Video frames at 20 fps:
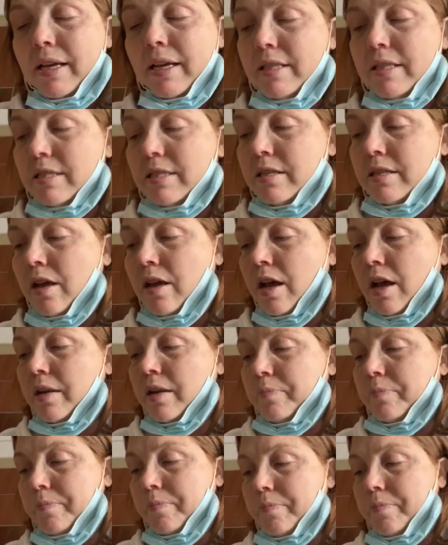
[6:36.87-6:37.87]
It's not
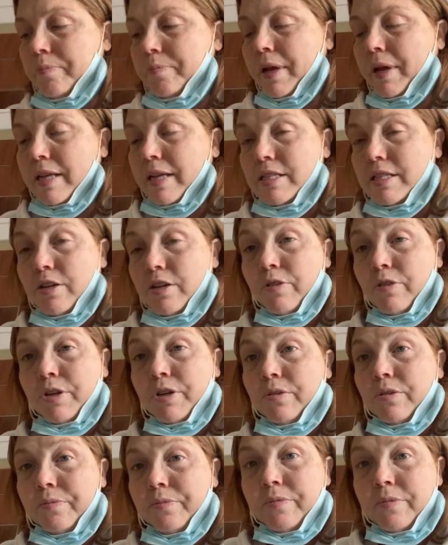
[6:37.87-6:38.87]

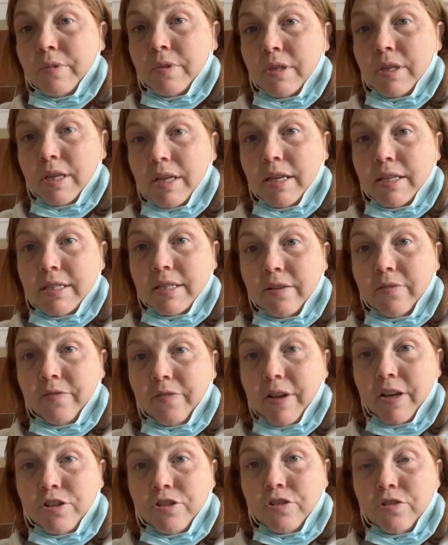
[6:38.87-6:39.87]
bacterial. It's
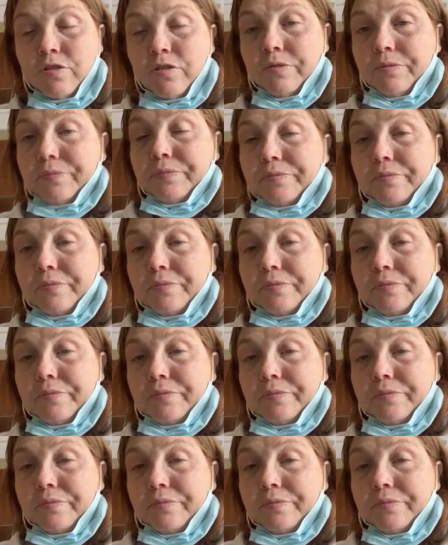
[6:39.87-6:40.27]
infectional.